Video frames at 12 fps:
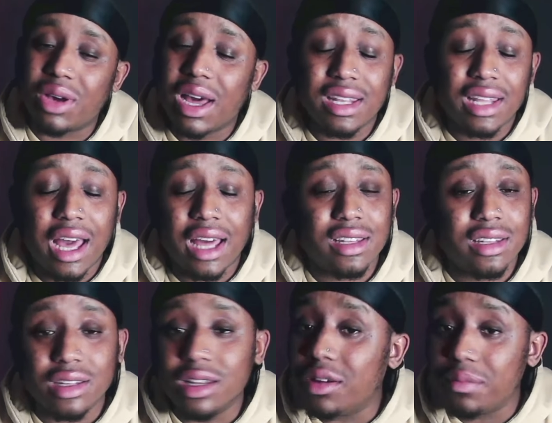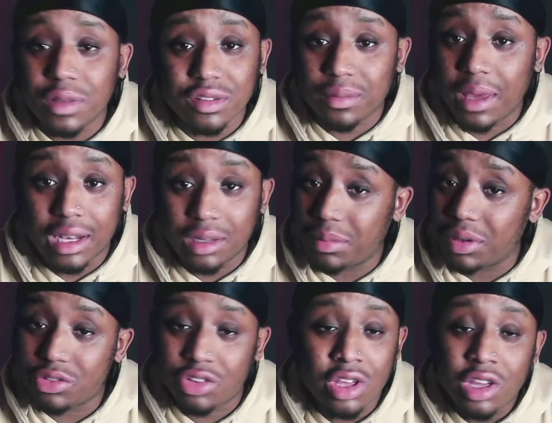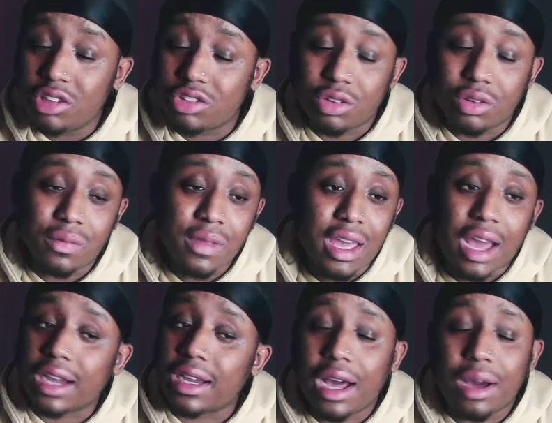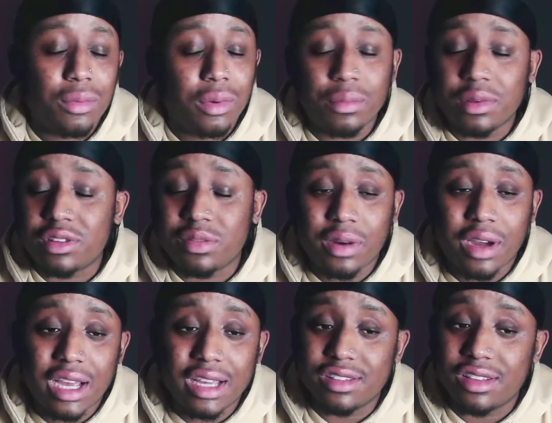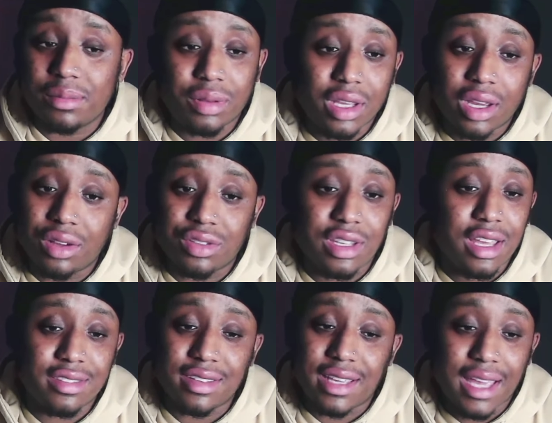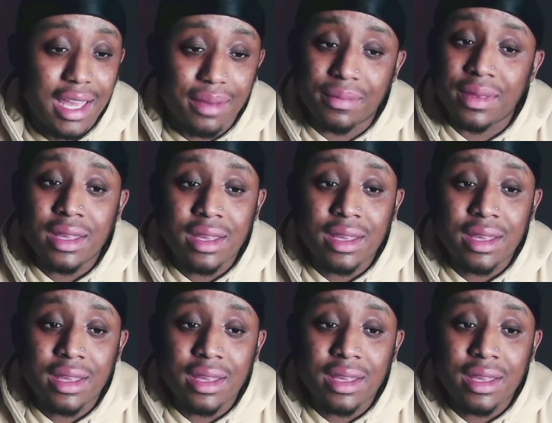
I, I love me some Alec Burks, so I, I won't be surprised in the playoffs he has a game